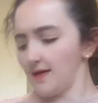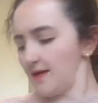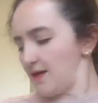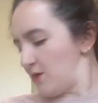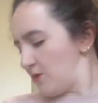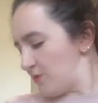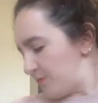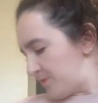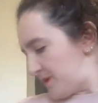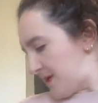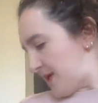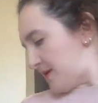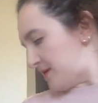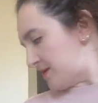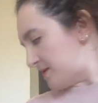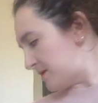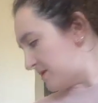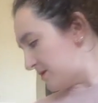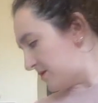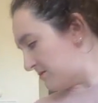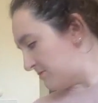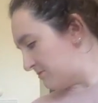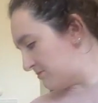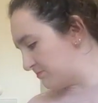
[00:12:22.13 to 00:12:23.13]
I hope that
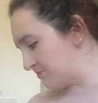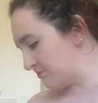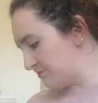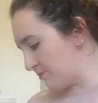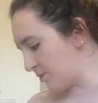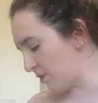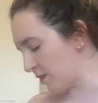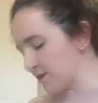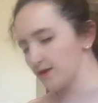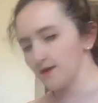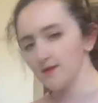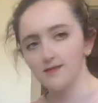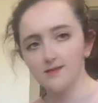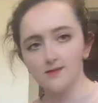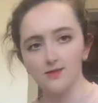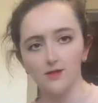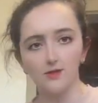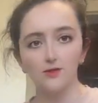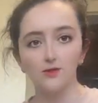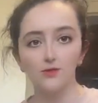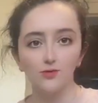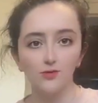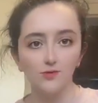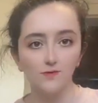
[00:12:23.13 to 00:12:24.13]
the pot is
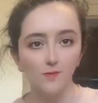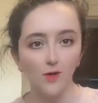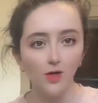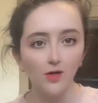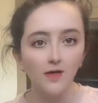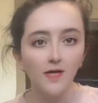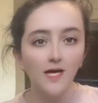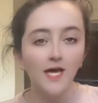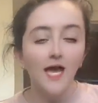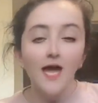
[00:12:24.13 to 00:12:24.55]
not too small.